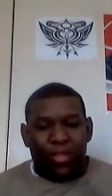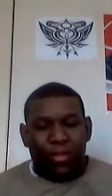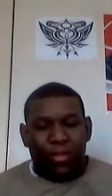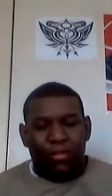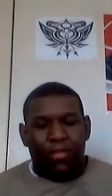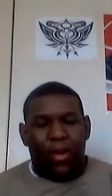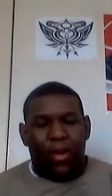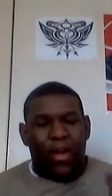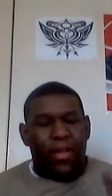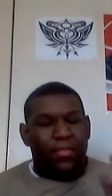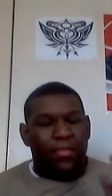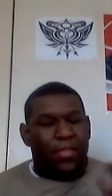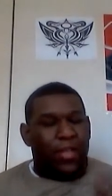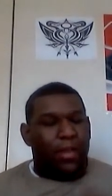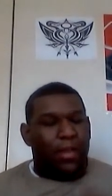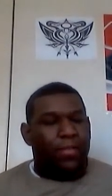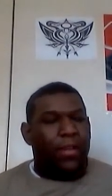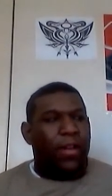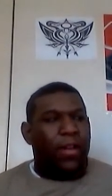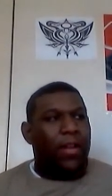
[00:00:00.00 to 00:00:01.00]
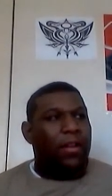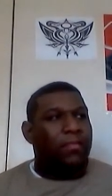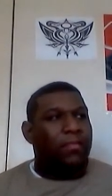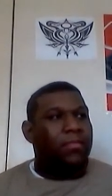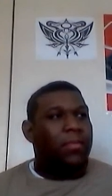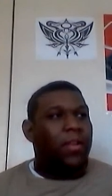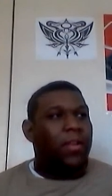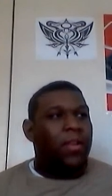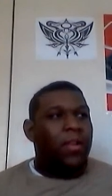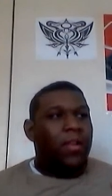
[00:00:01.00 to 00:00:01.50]
I am Sellavin
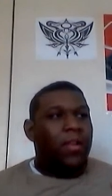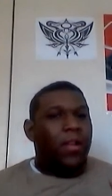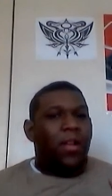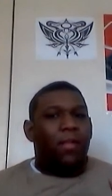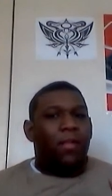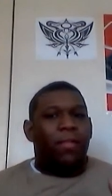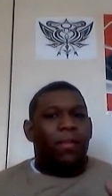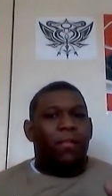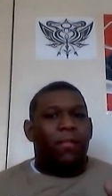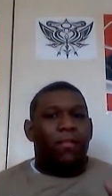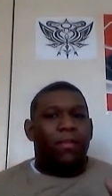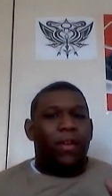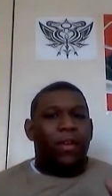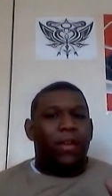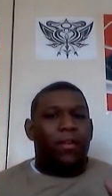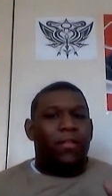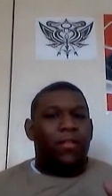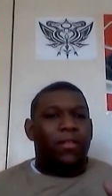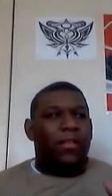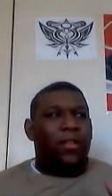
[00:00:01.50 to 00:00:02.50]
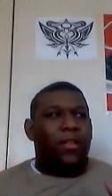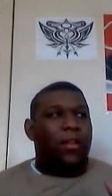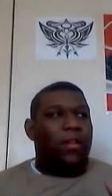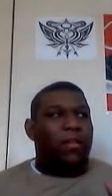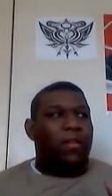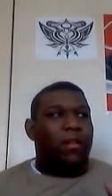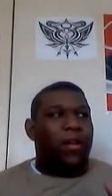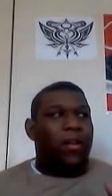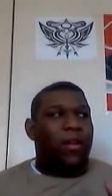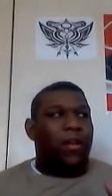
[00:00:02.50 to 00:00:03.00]
Adam. And if you want to go see it,
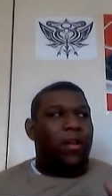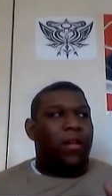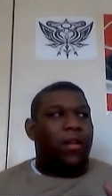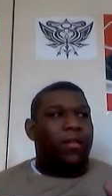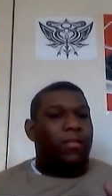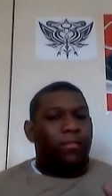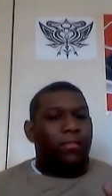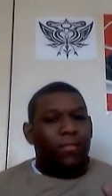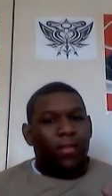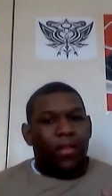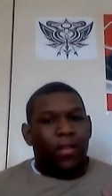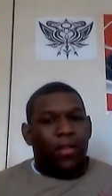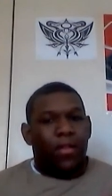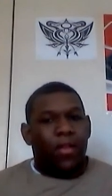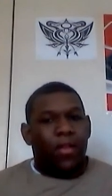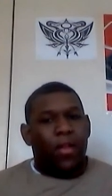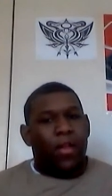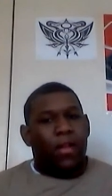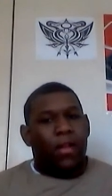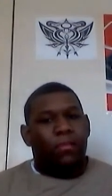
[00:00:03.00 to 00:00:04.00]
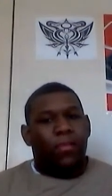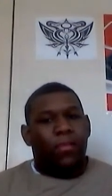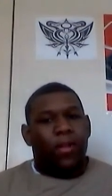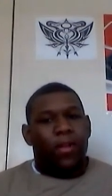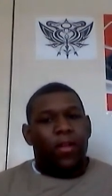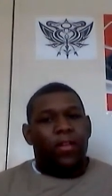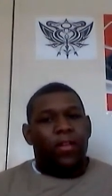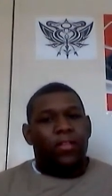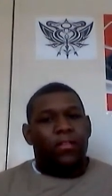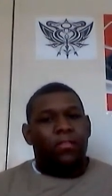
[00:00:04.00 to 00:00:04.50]
go ahead. Ed,
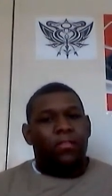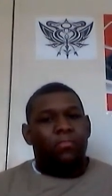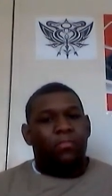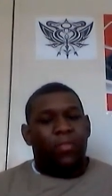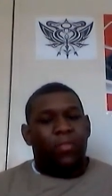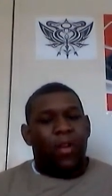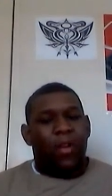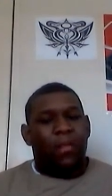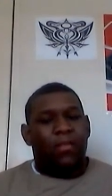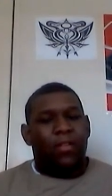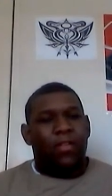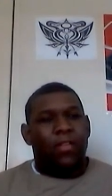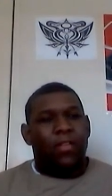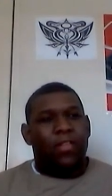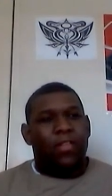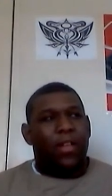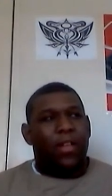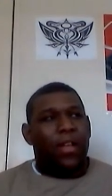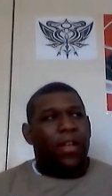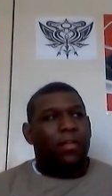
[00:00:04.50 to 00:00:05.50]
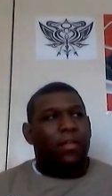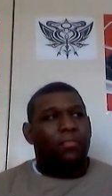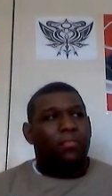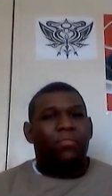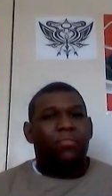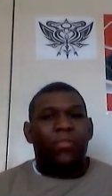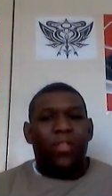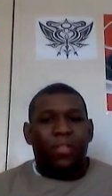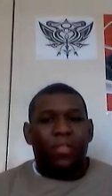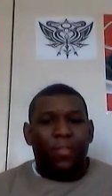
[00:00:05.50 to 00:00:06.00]
because you have to understand.
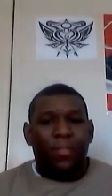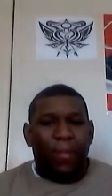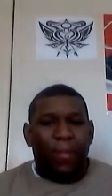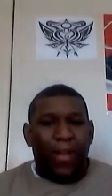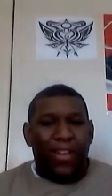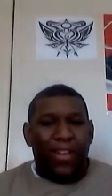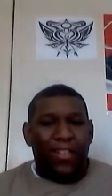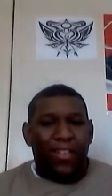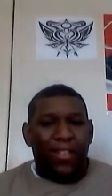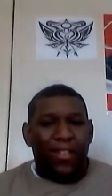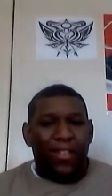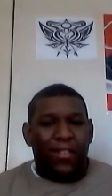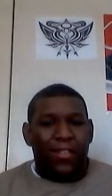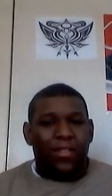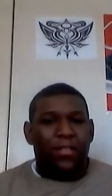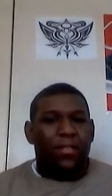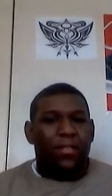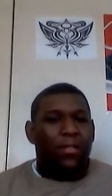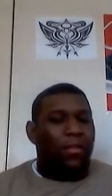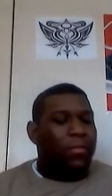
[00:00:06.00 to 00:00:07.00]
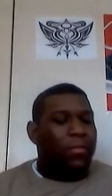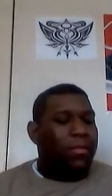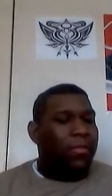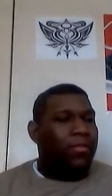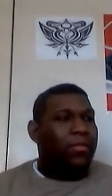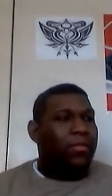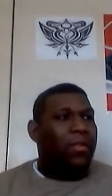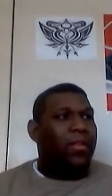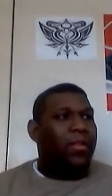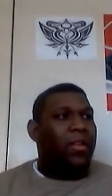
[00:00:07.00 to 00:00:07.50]
Just be patient. Hope you
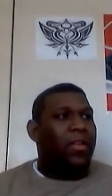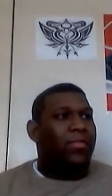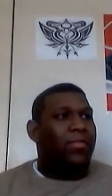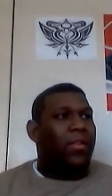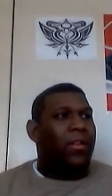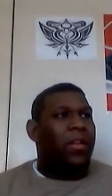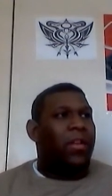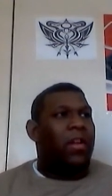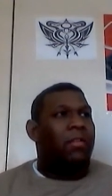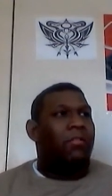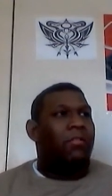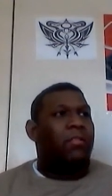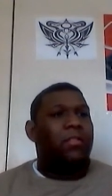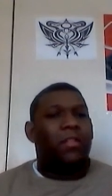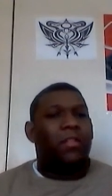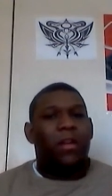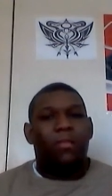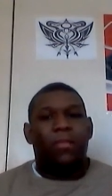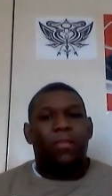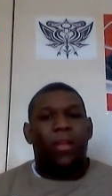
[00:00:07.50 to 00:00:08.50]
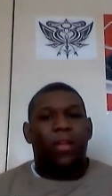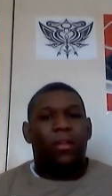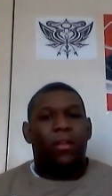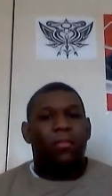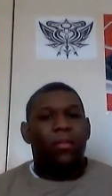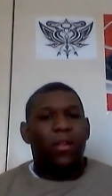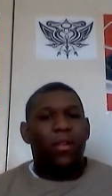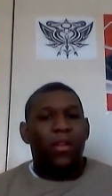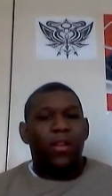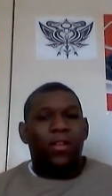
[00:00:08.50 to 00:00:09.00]
enjoyed. Thanks for watching. Comment, subscribe. Thank
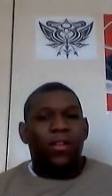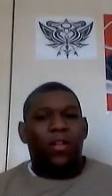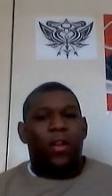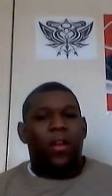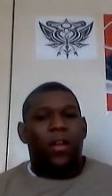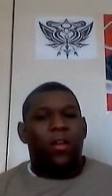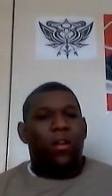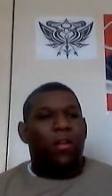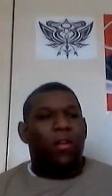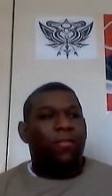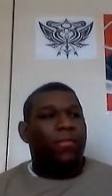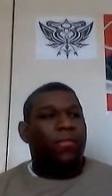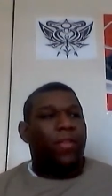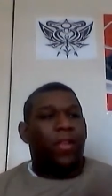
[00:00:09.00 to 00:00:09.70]
you. Signing off.